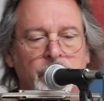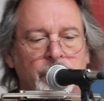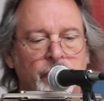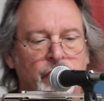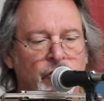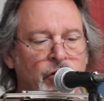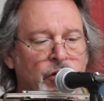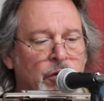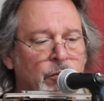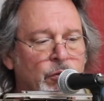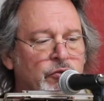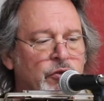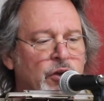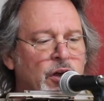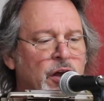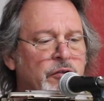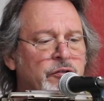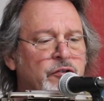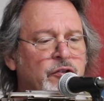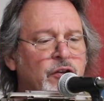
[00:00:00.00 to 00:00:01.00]
She was
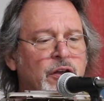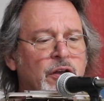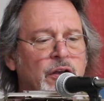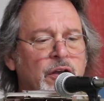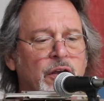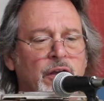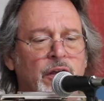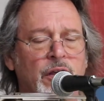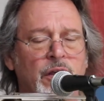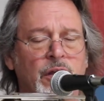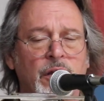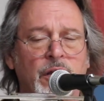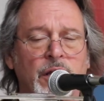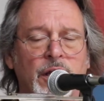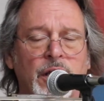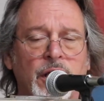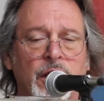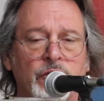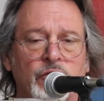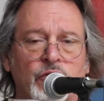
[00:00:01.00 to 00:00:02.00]
cussing
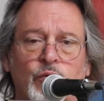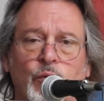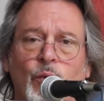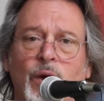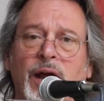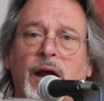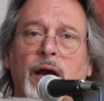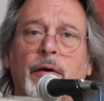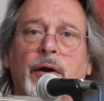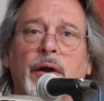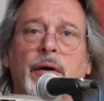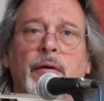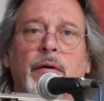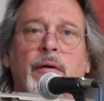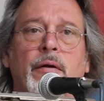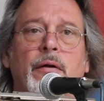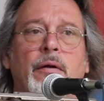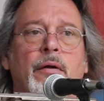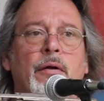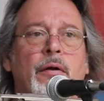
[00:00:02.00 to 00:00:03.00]
and swearing,
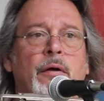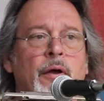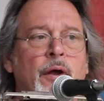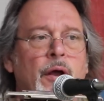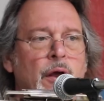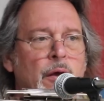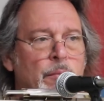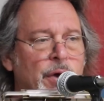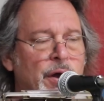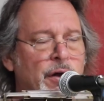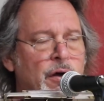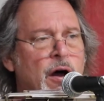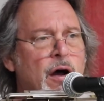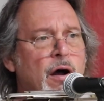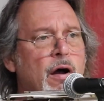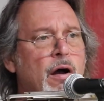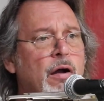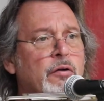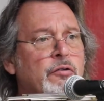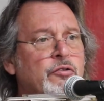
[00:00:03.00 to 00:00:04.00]
but
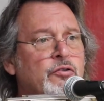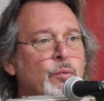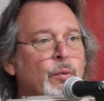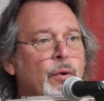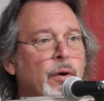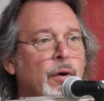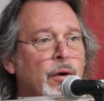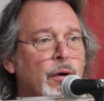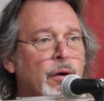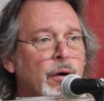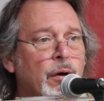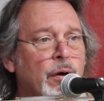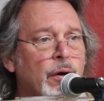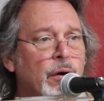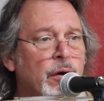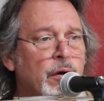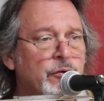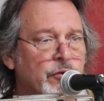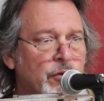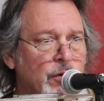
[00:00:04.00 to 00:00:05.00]
harsh
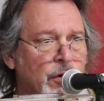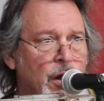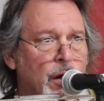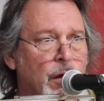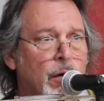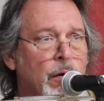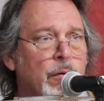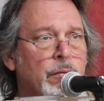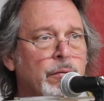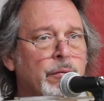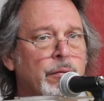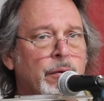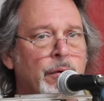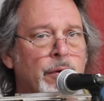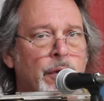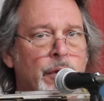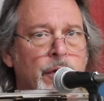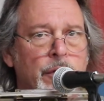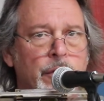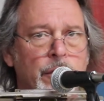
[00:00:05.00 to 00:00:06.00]
words alone
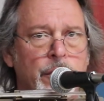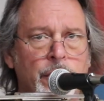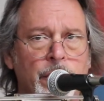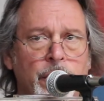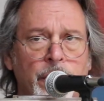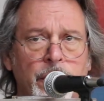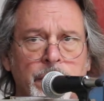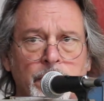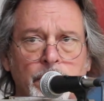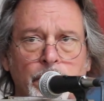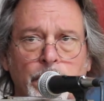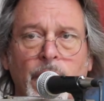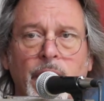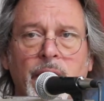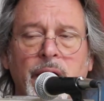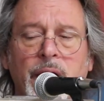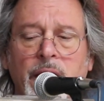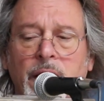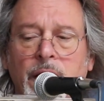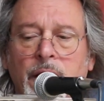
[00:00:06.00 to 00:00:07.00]
couldn't
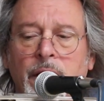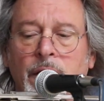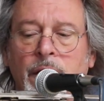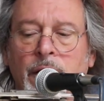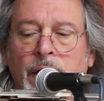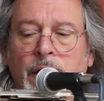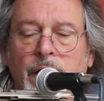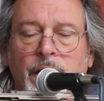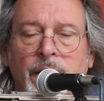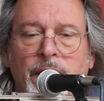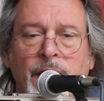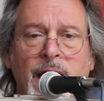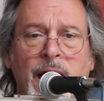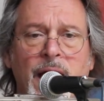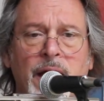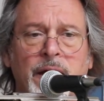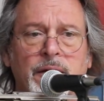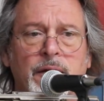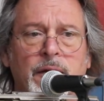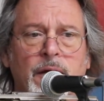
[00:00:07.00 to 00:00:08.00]
break
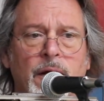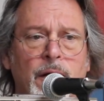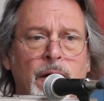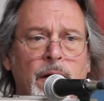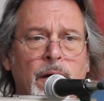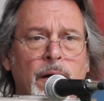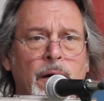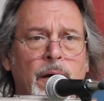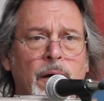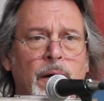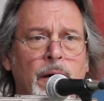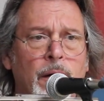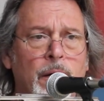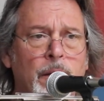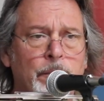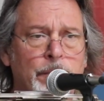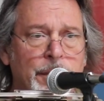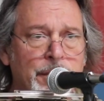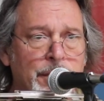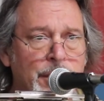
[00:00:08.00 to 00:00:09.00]
that
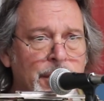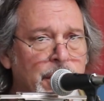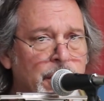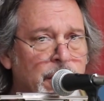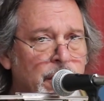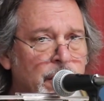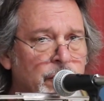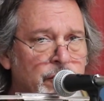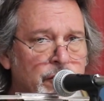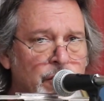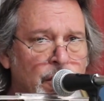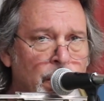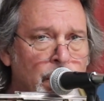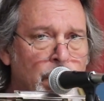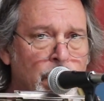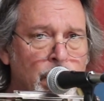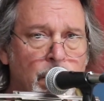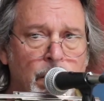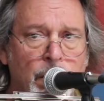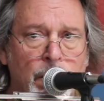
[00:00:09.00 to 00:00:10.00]
company's
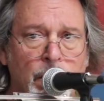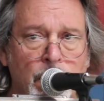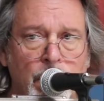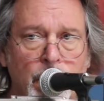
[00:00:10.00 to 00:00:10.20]
hold.